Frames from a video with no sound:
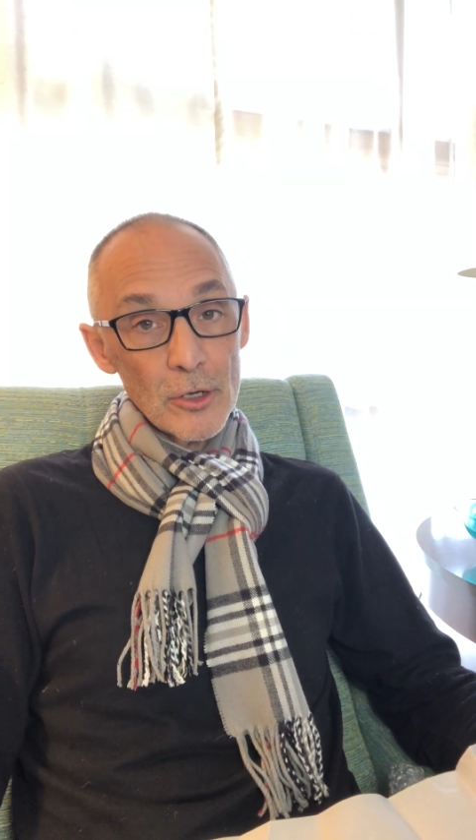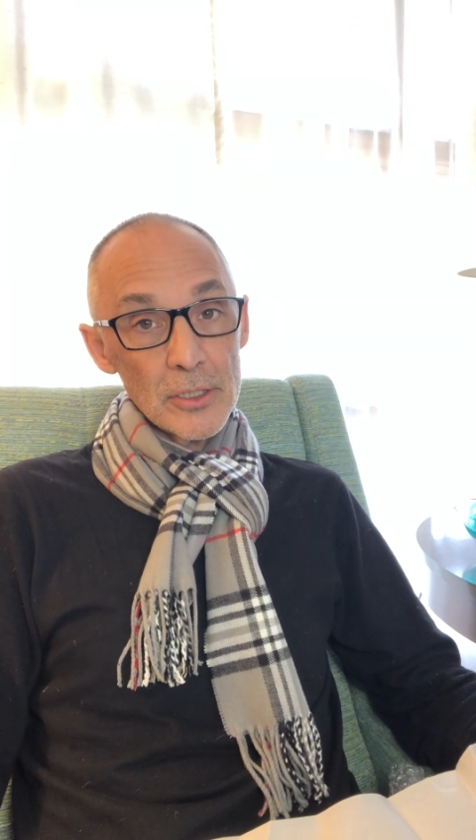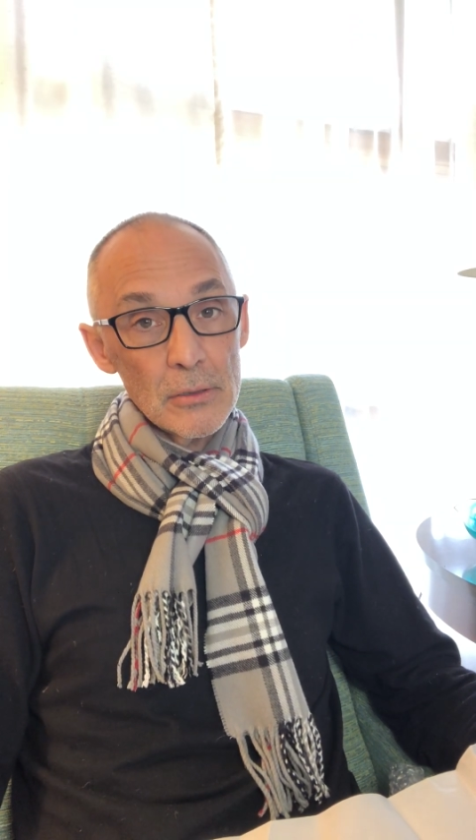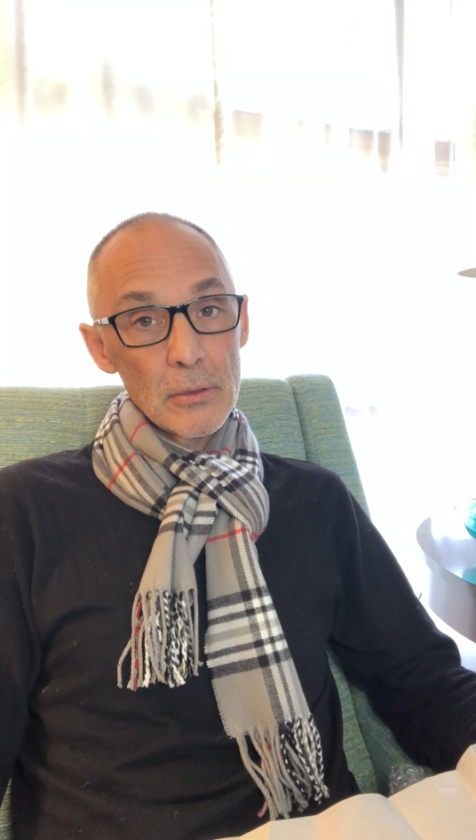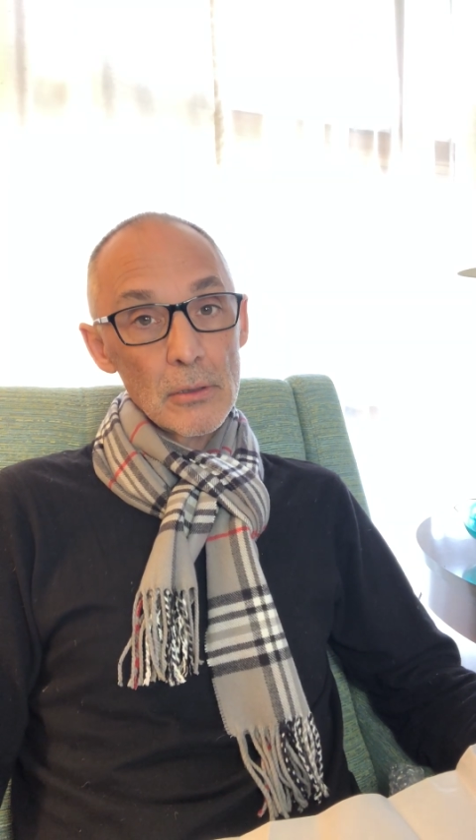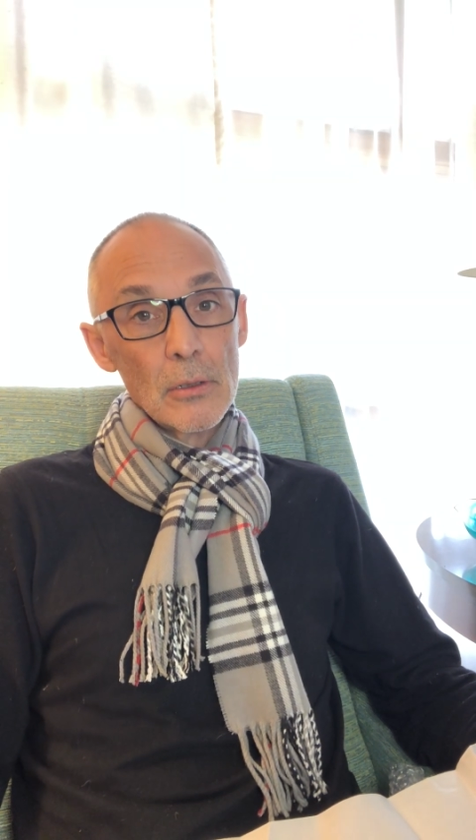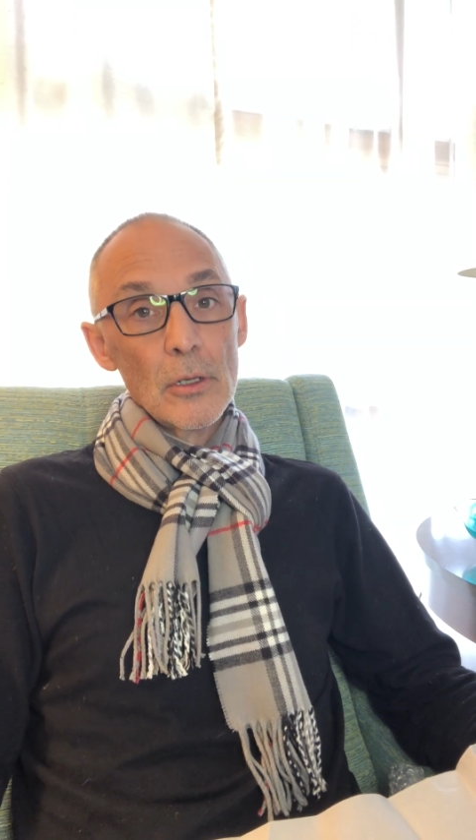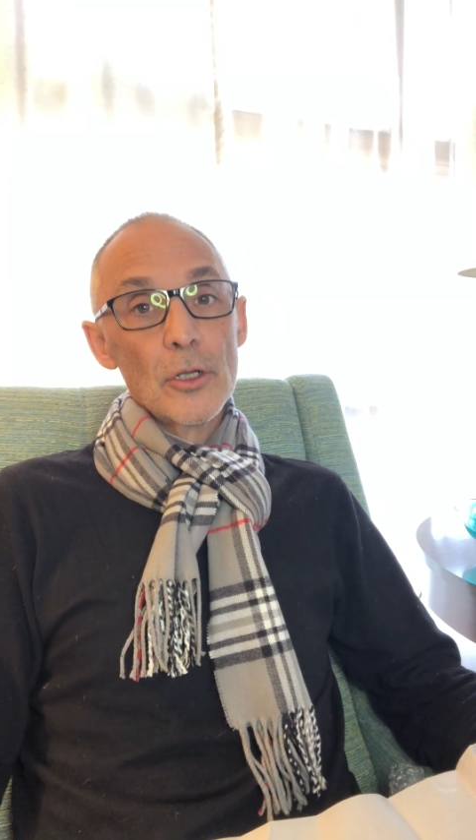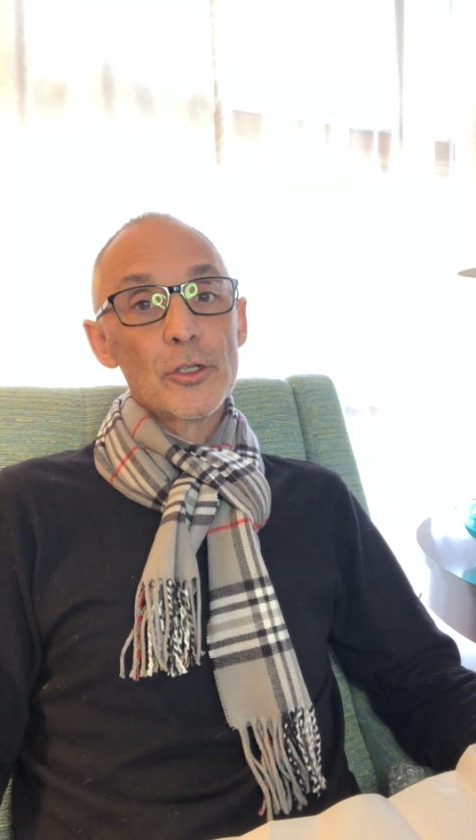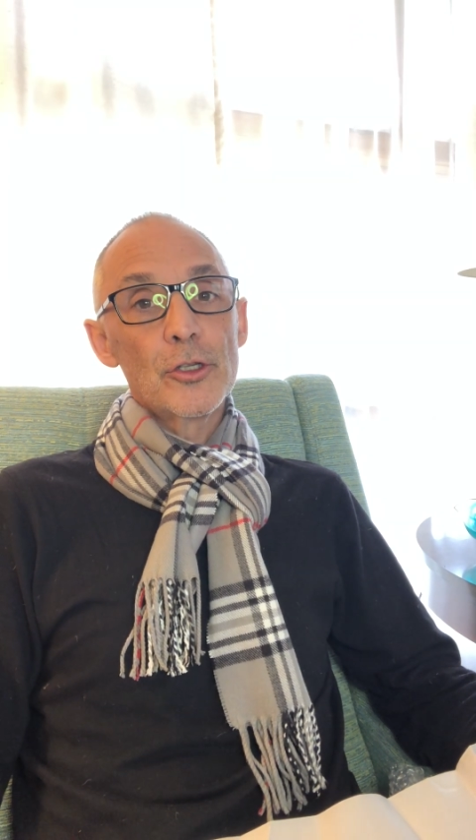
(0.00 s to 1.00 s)
it
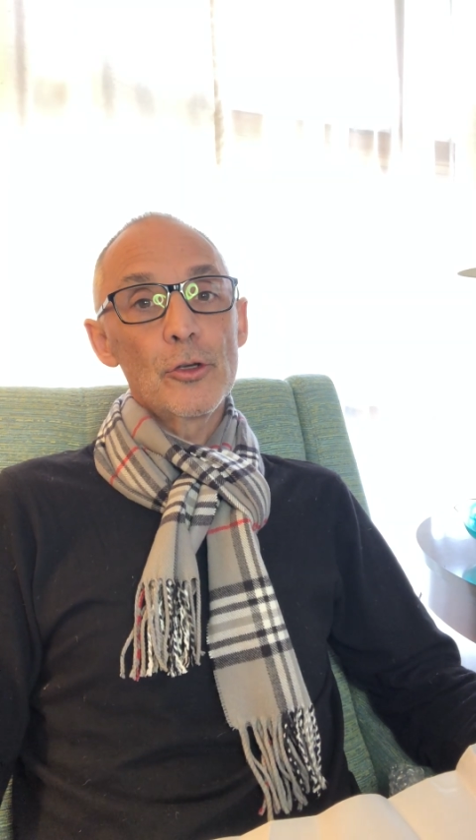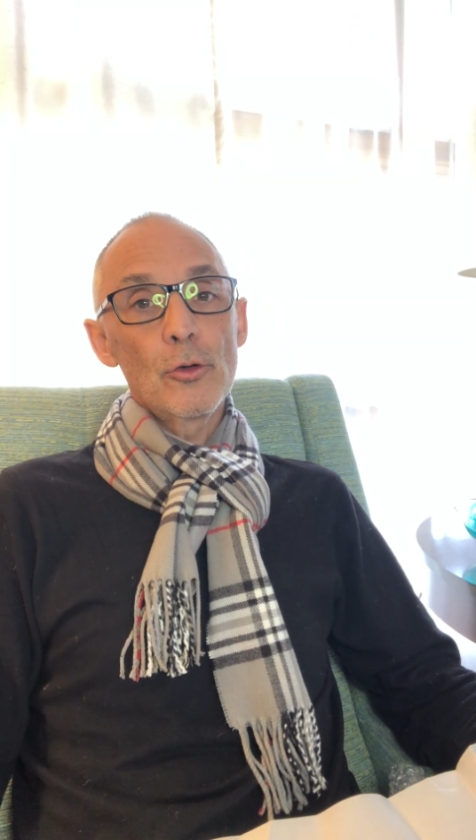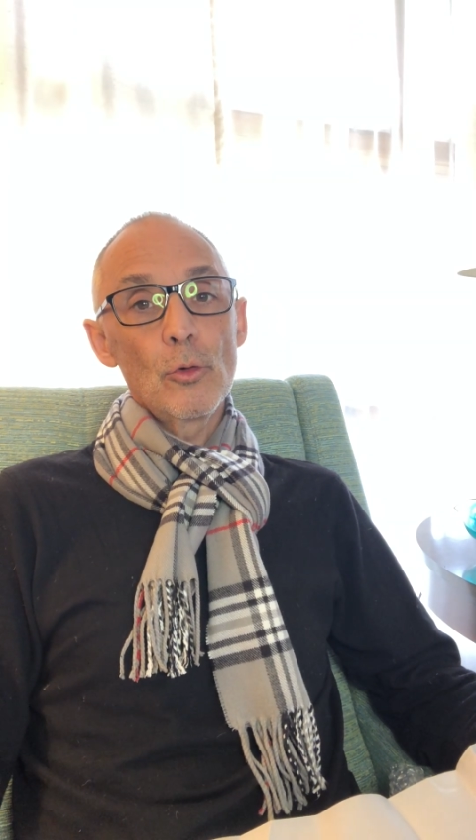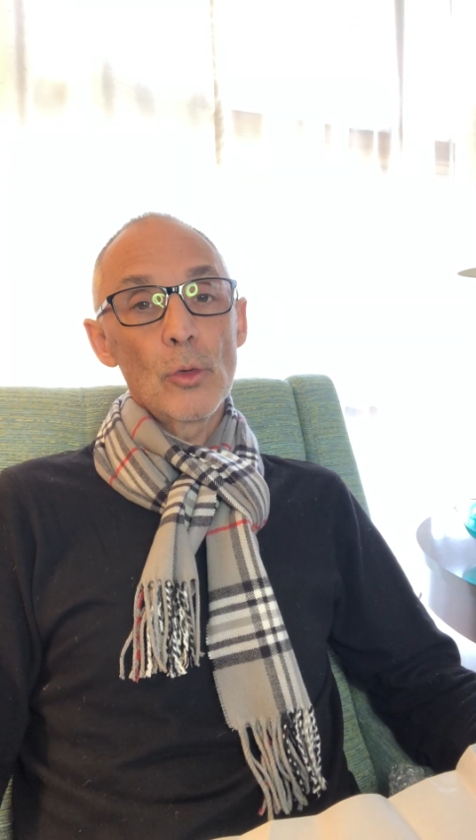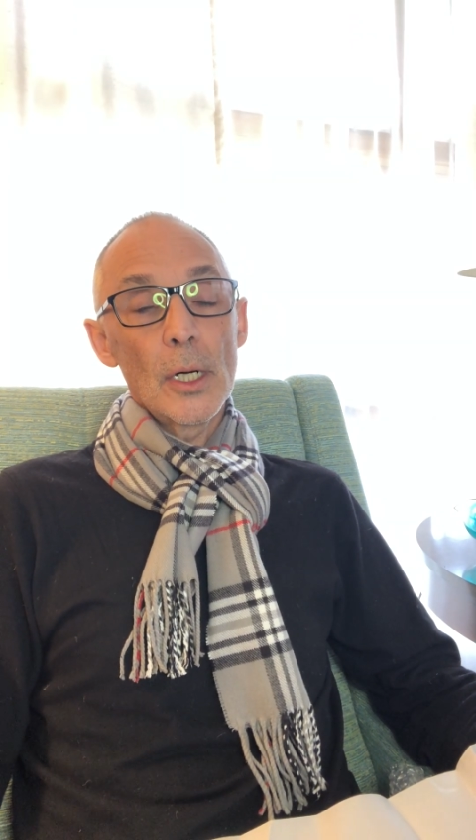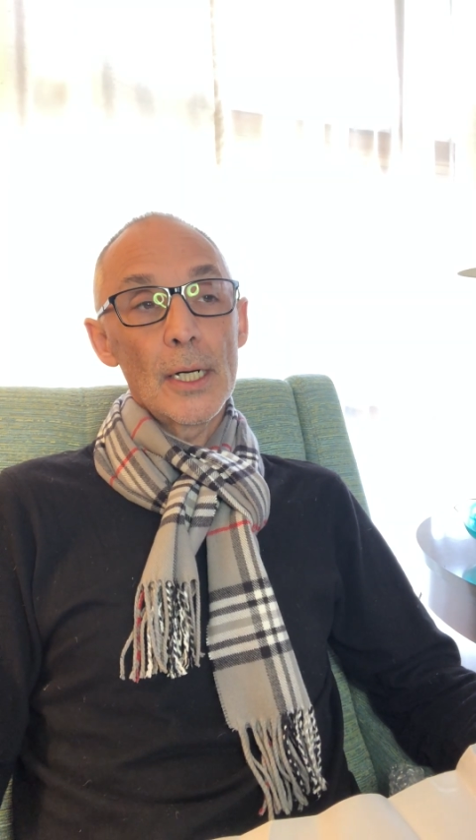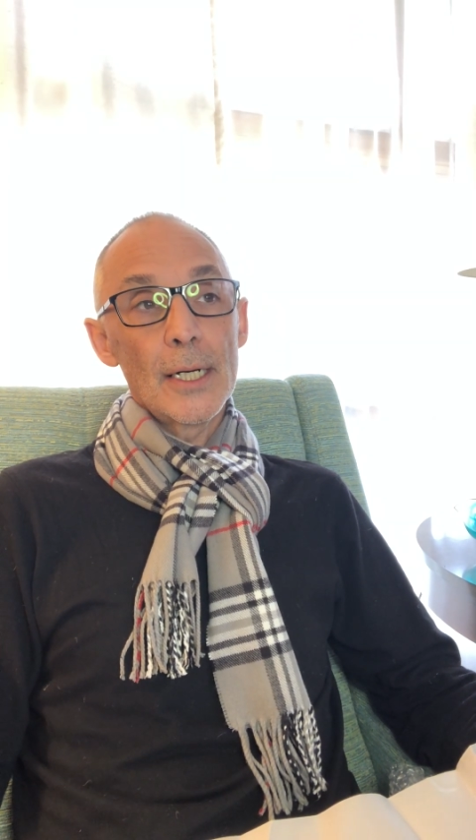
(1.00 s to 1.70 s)
to